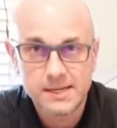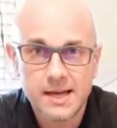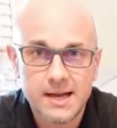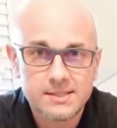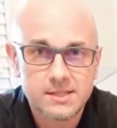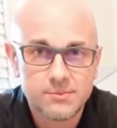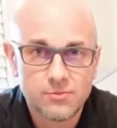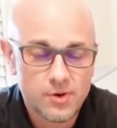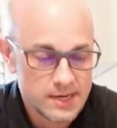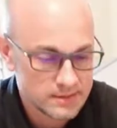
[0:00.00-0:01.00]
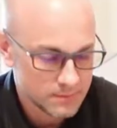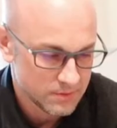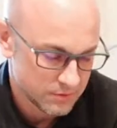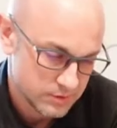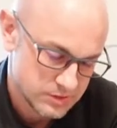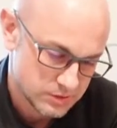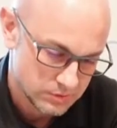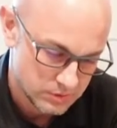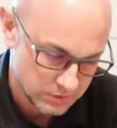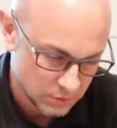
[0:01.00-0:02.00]
I had some random thoughts
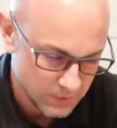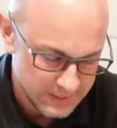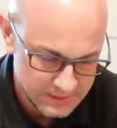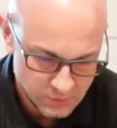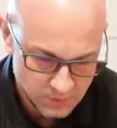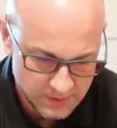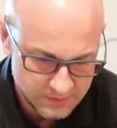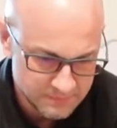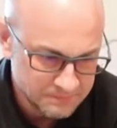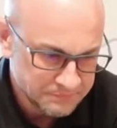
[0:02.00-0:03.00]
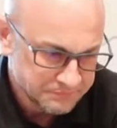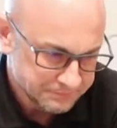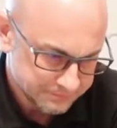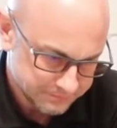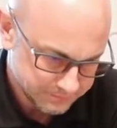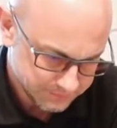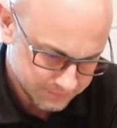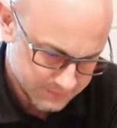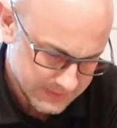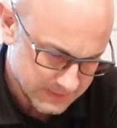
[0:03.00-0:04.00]
along the way as well.
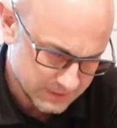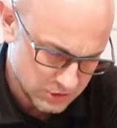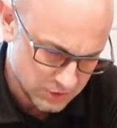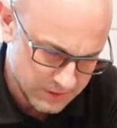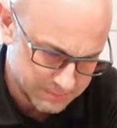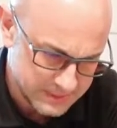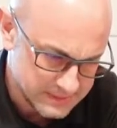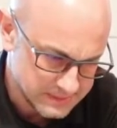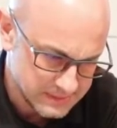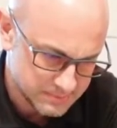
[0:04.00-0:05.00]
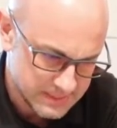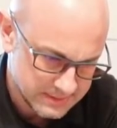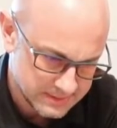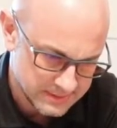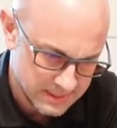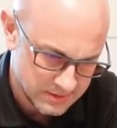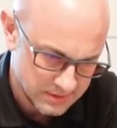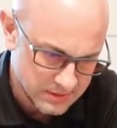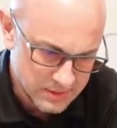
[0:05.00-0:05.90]
I'm going to try to piece these back together.